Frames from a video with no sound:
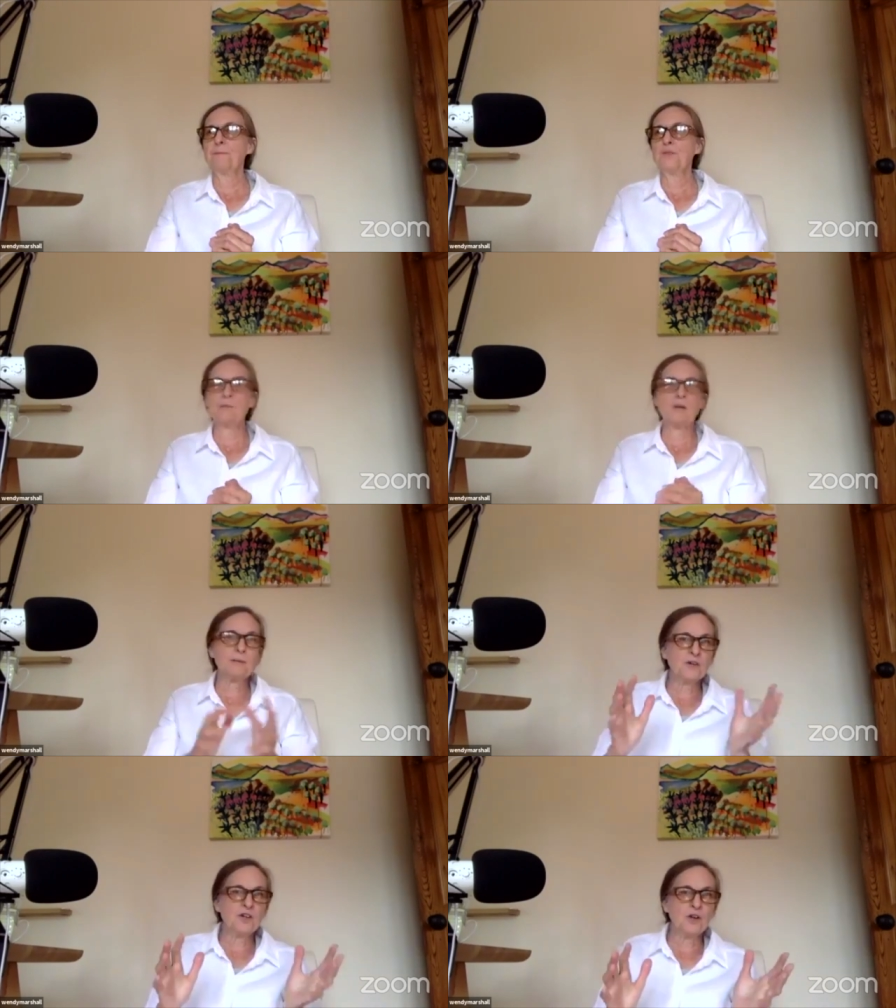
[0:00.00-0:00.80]
then maybe
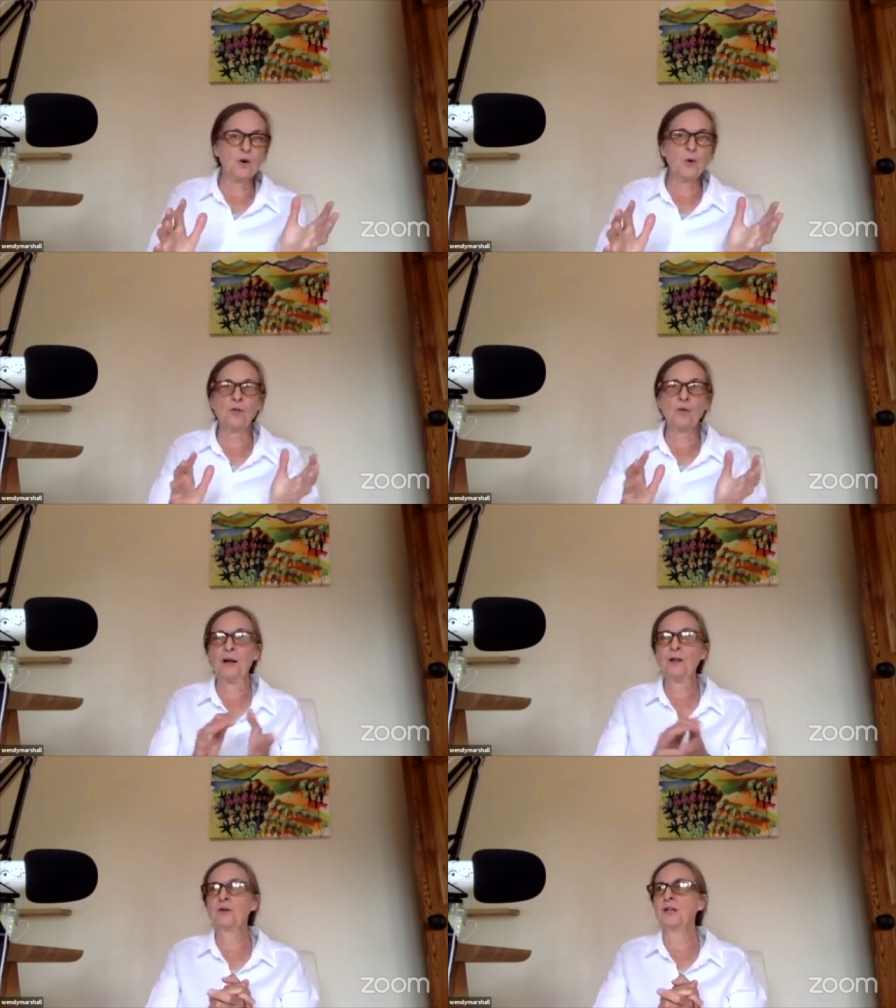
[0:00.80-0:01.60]
we can go on the
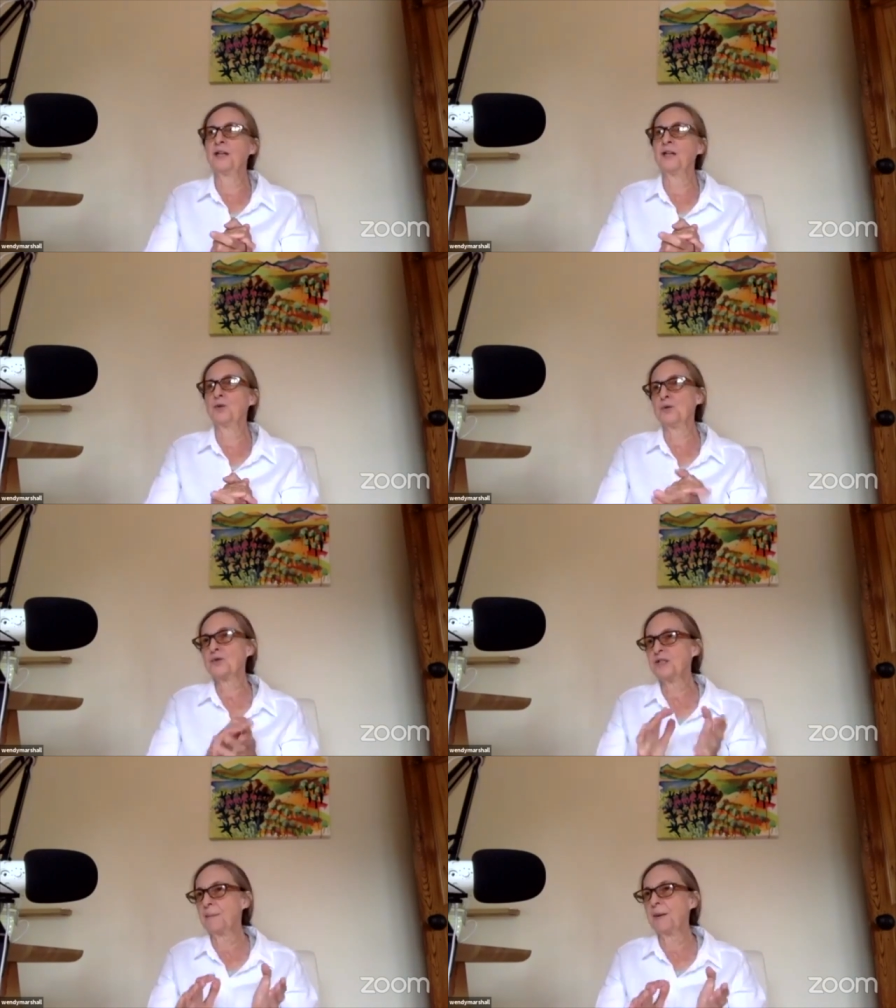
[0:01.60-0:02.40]
balcony or
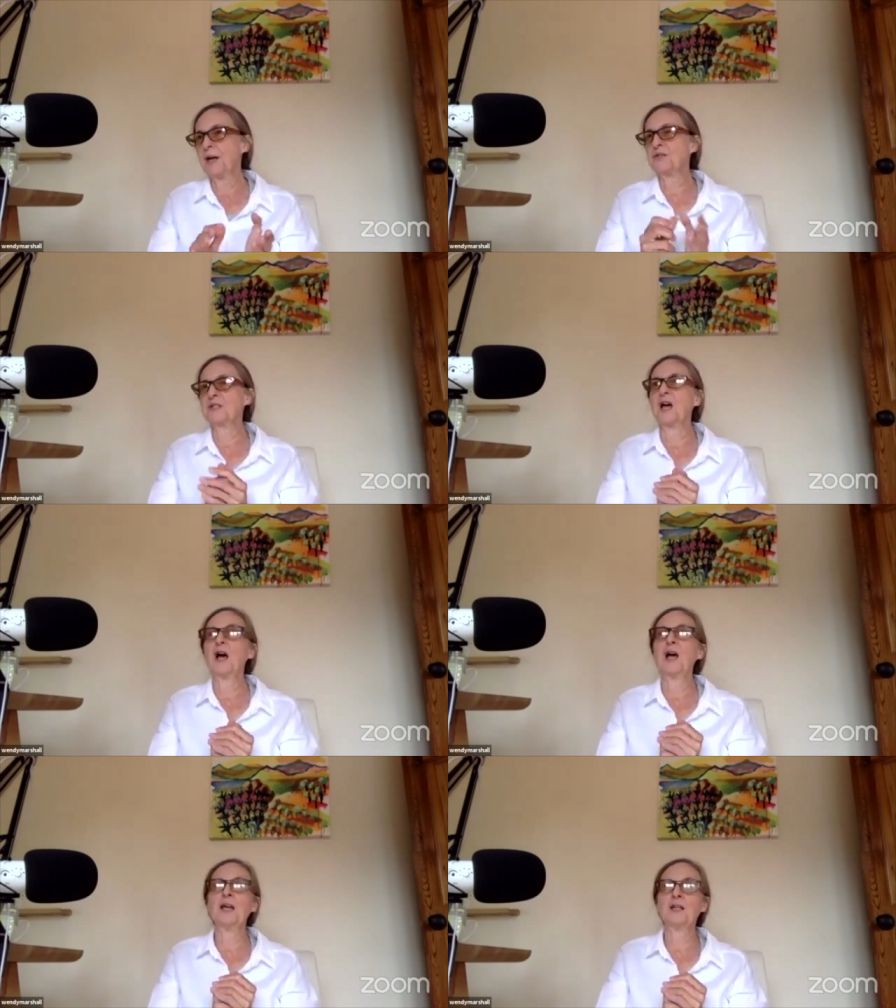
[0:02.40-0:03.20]
step
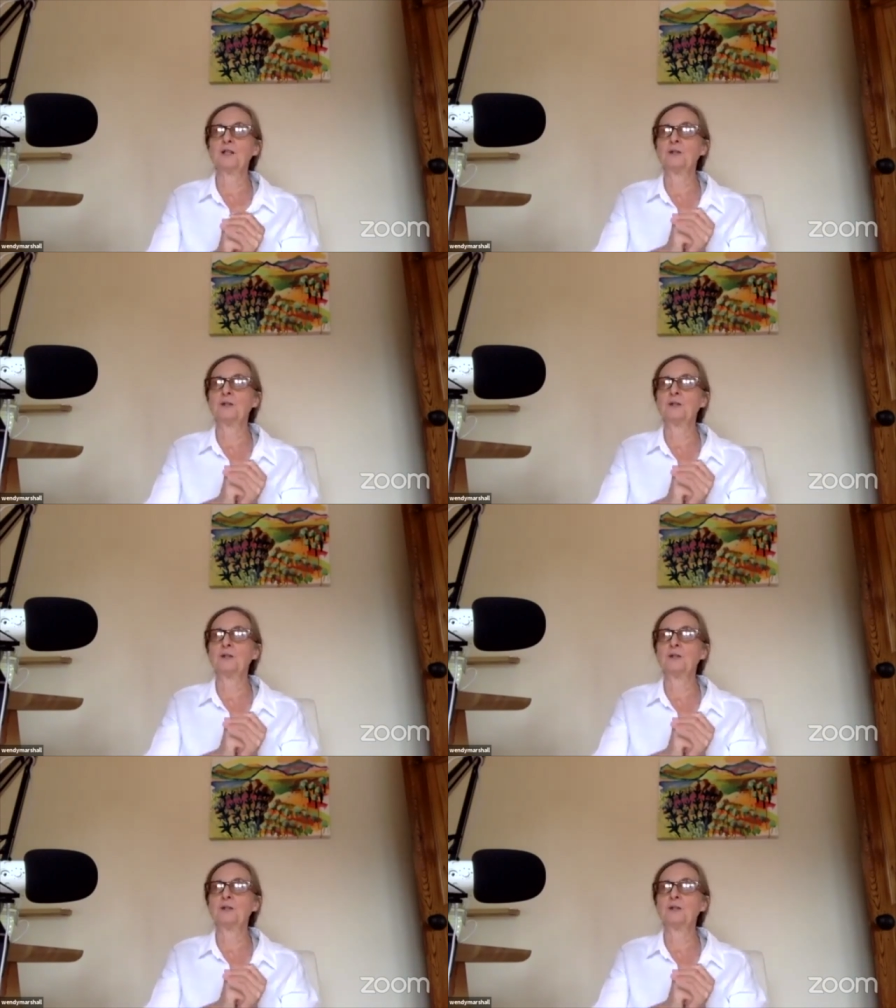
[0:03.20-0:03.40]
outside and